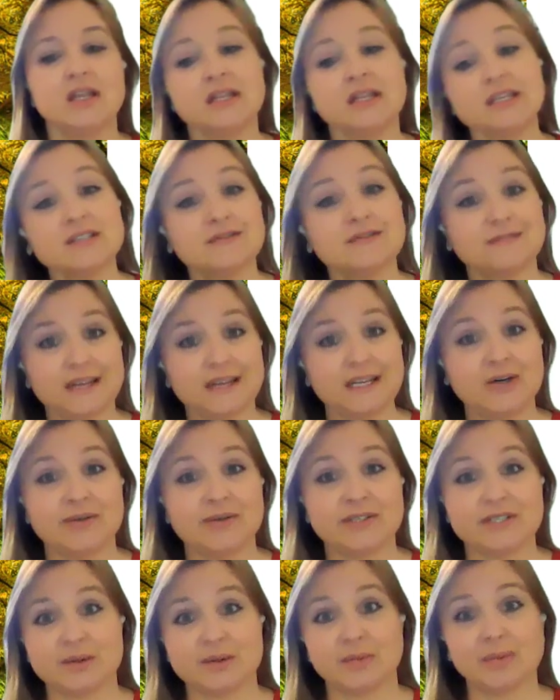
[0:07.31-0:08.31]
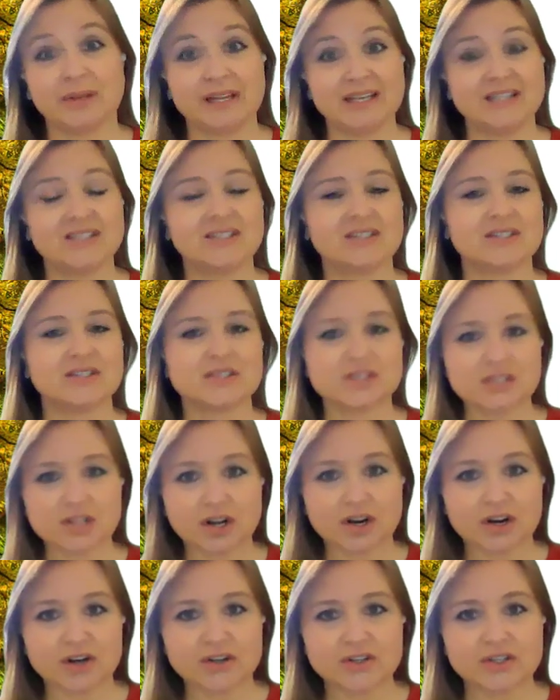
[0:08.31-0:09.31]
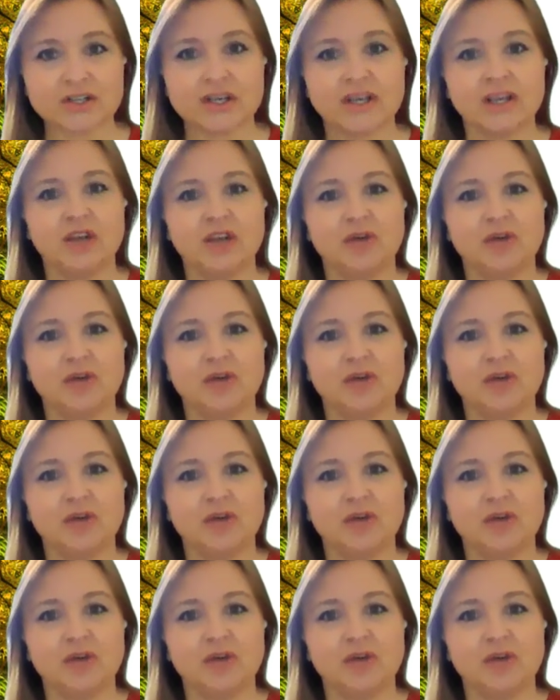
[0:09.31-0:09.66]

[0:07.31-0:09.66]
this video is the place to start